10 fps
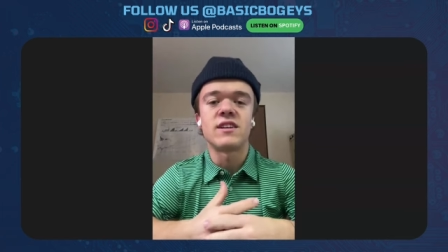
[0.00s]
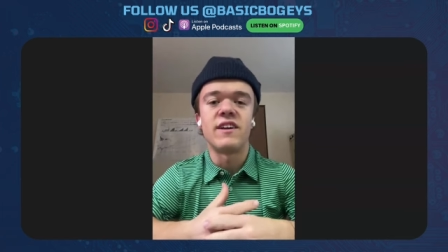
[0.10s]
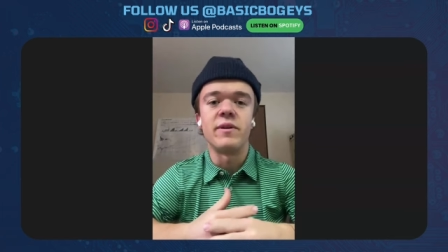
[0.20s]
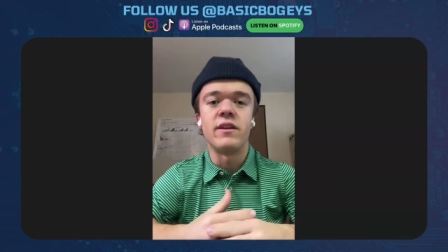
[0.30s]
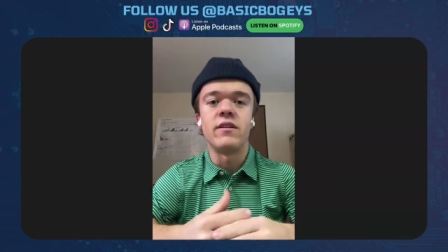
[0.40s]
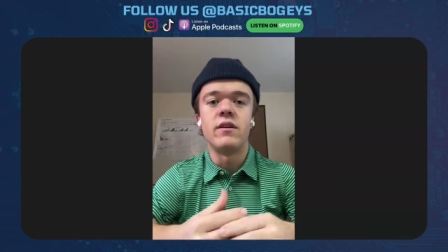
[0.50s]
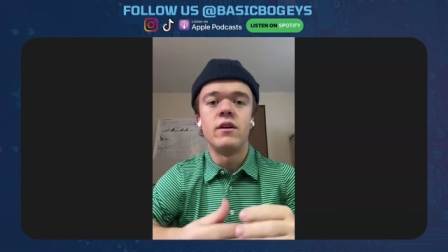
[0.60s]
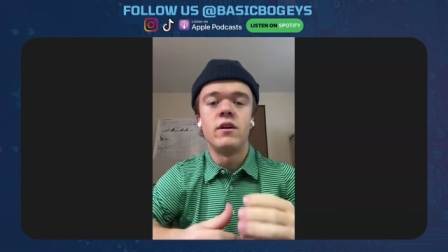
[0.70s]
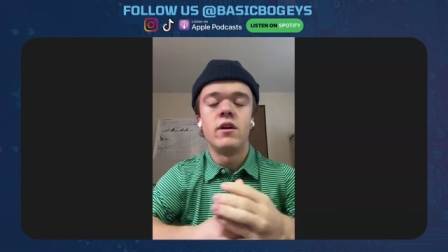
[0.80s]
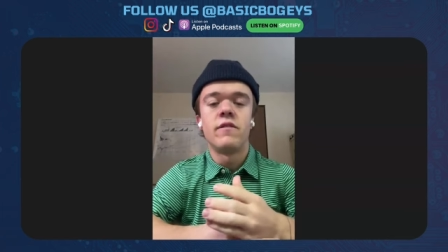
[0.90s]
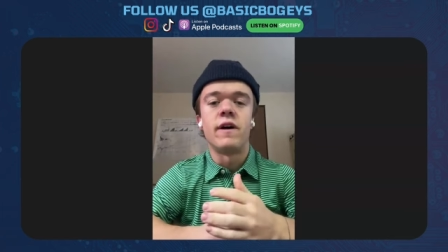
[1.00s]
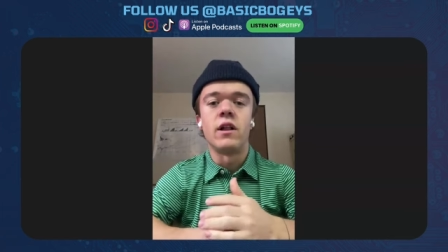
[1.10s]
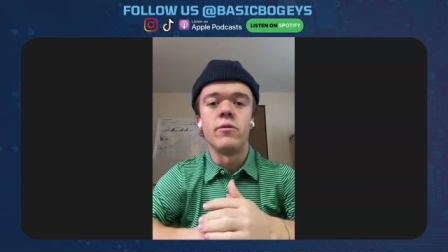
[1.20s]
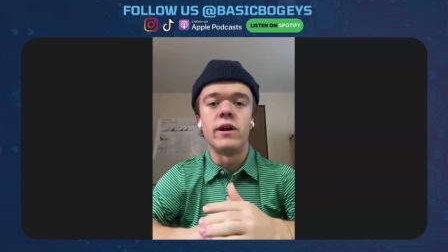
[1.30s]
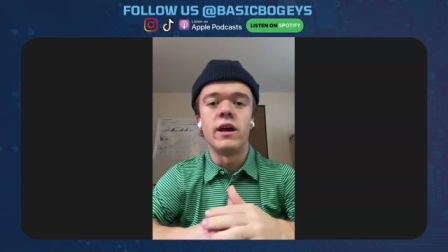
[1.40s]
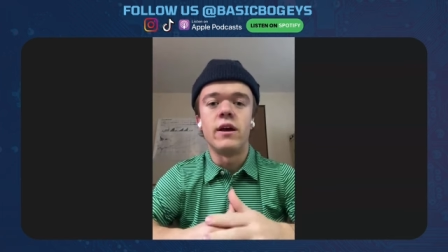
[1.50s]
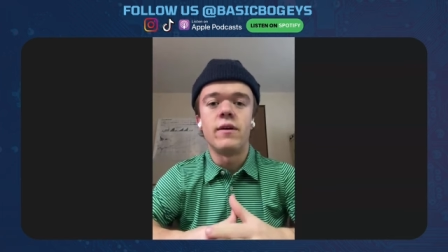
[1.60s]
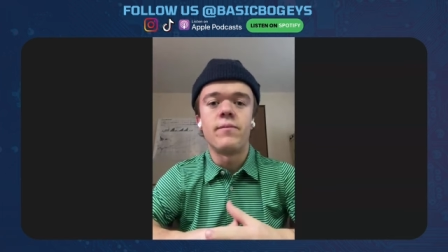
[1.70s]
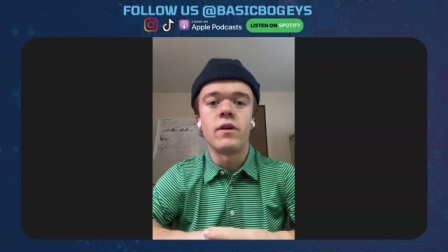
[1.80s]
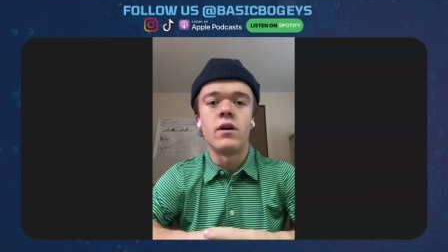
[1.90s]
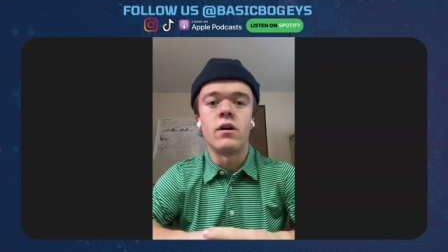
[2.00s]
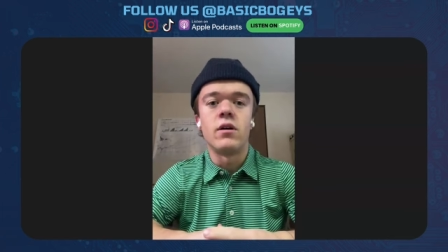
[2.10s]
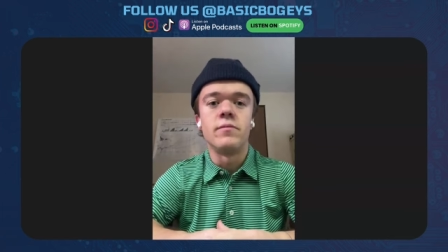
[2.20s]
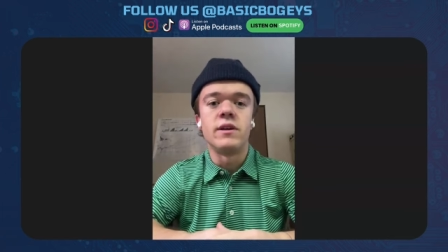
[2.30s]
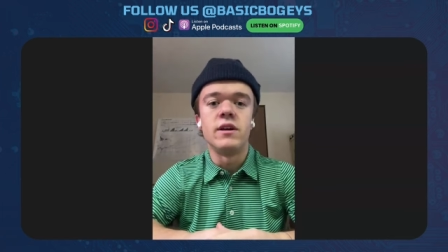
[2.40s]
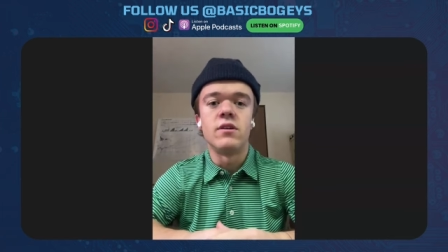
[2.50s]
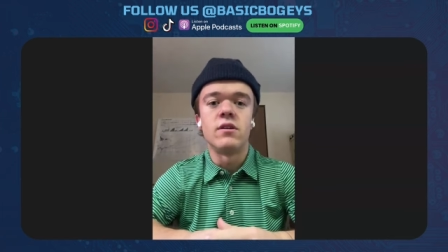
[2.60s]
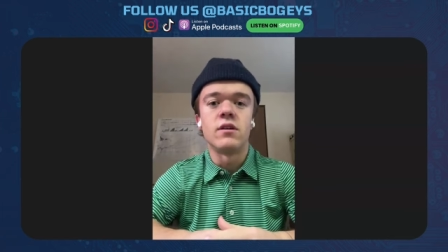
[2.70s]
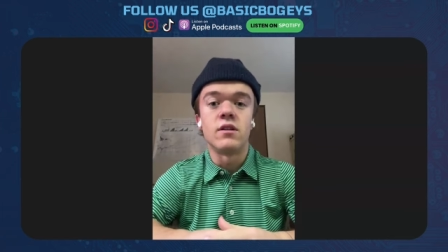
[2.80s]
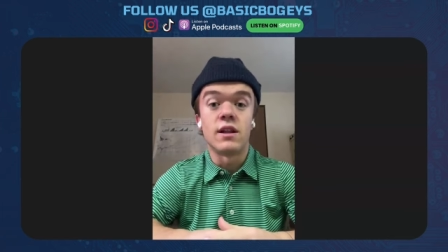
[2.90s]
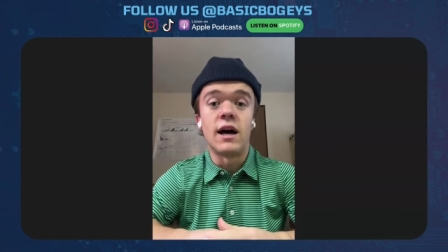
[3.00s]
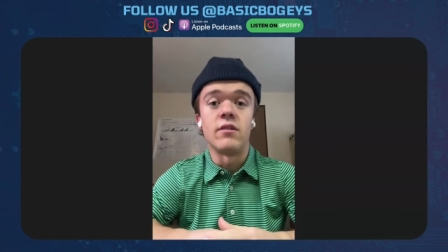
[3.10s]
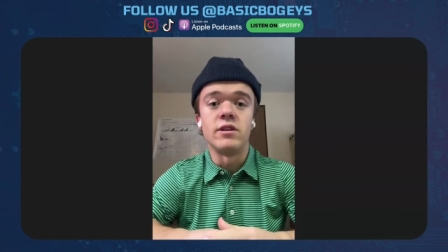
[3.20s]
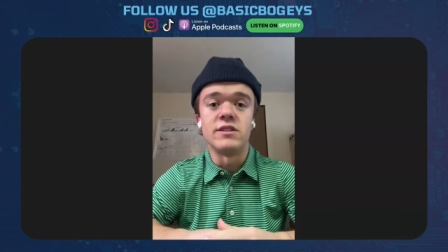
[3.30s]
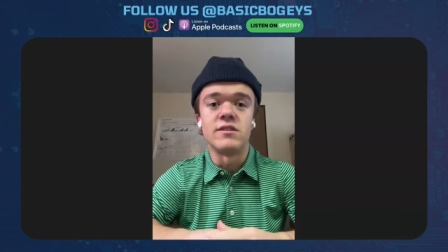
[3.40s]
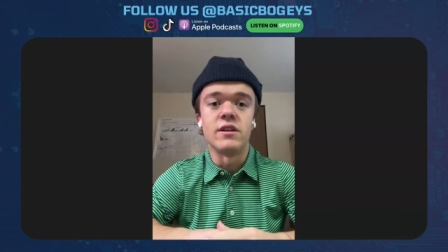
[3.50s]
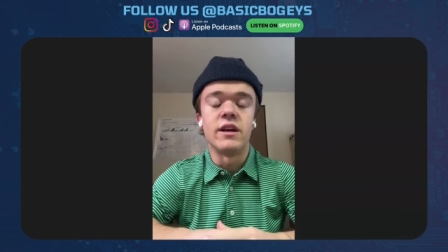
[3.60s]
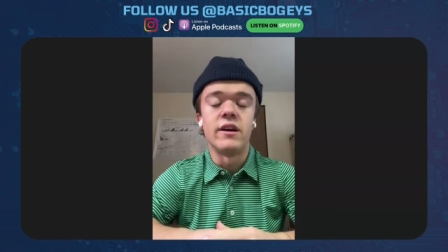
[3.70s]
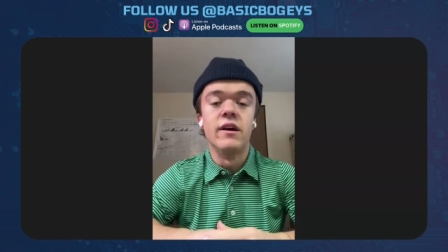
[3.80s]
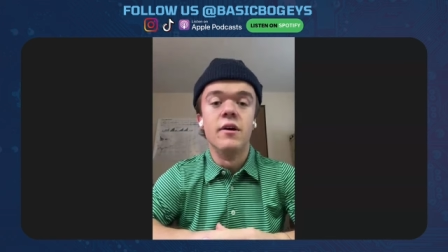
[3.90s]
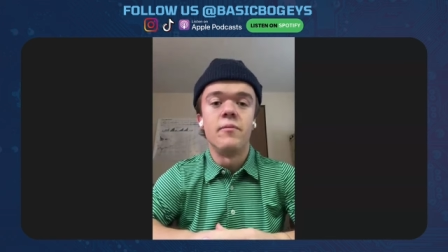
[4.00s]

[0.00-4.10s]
I've been following it um, here a lot recently,